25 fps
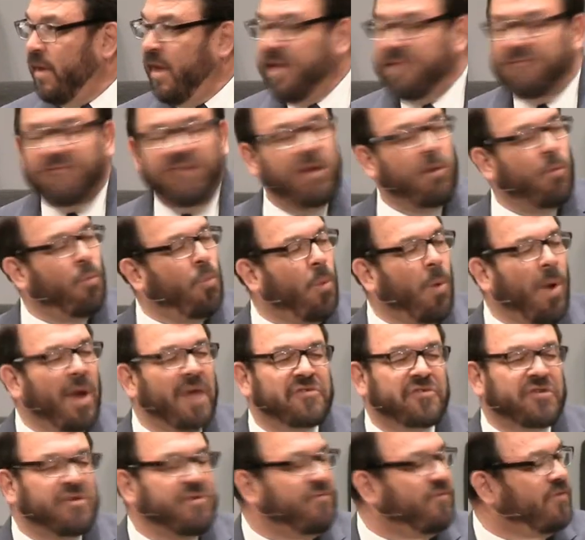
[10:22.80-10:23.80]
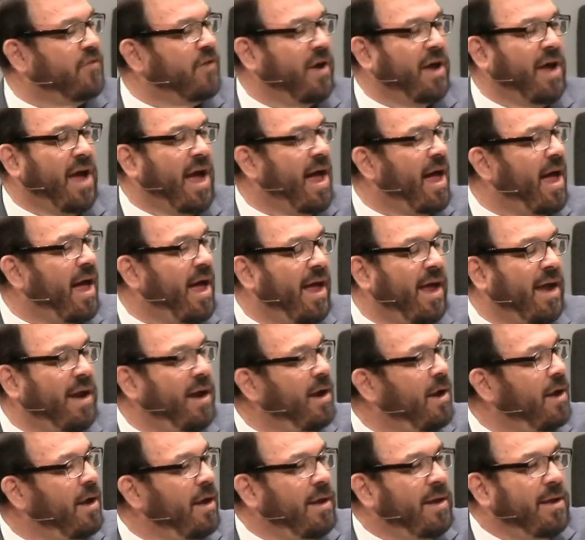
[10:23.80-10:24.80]
If it wasn't for God,
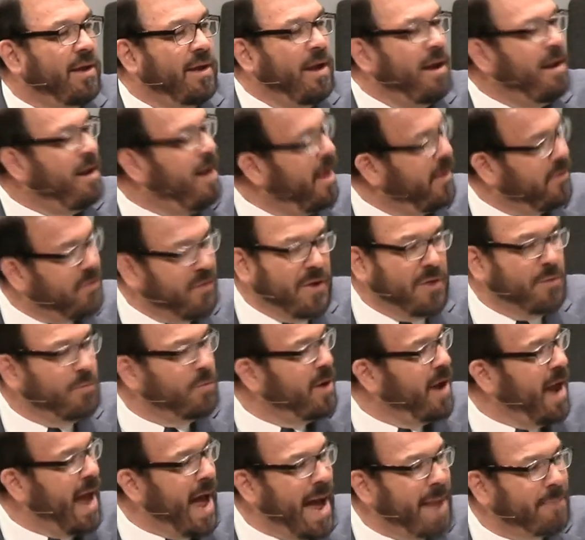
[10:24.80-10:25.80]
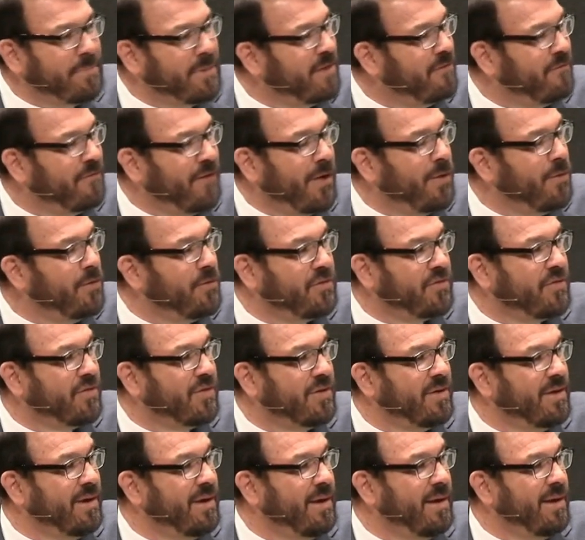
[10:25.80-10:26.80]
nothing would happen,
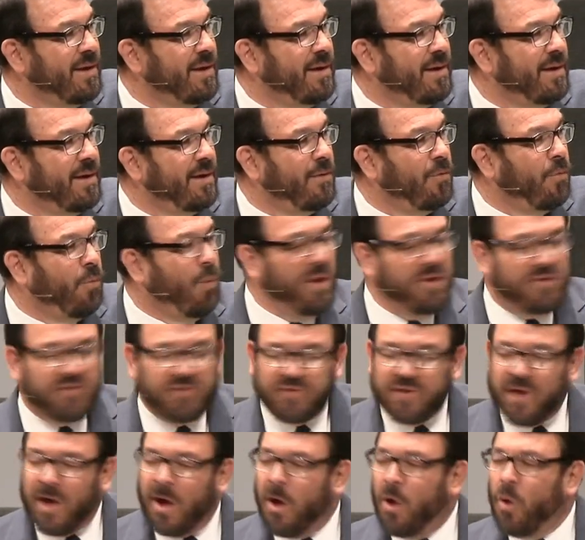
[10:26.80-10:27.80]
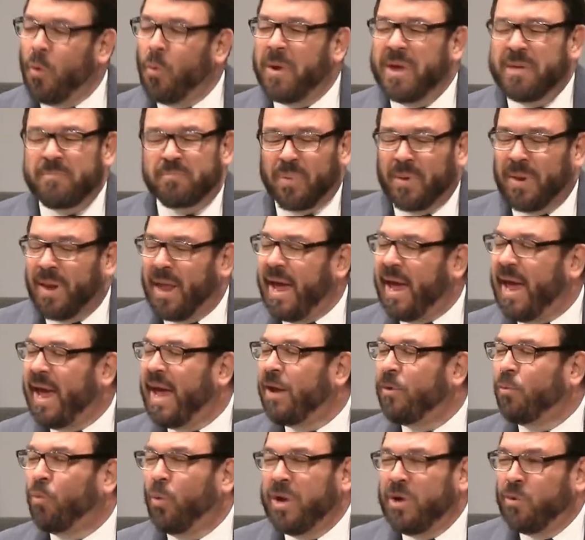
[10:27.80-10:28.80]
folks. We sow, we
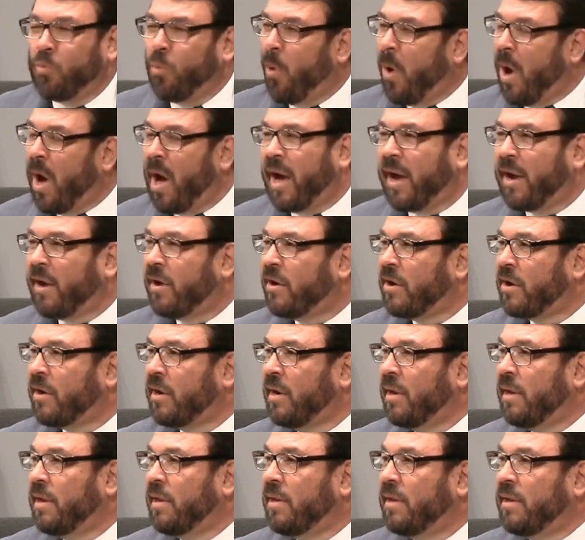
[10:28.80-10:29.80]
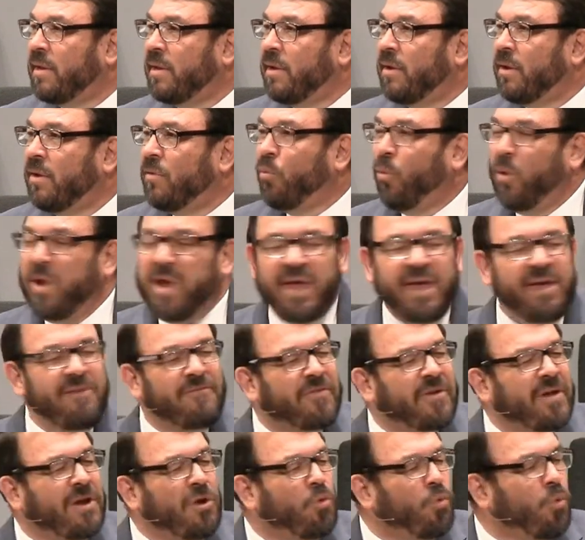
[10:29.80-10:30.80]
plant, we water, we
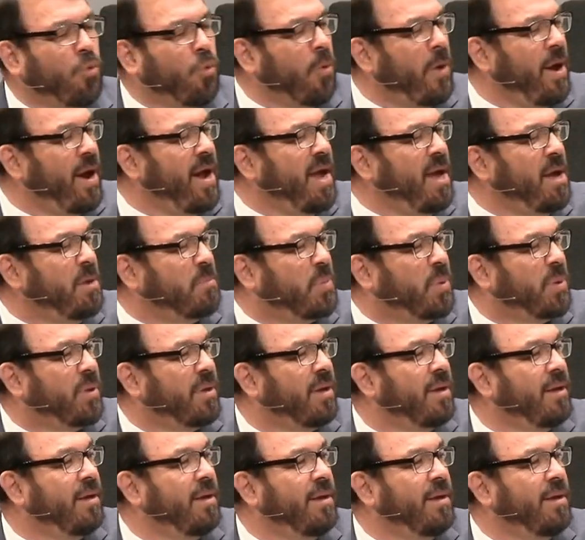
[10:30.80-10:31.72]
even reap.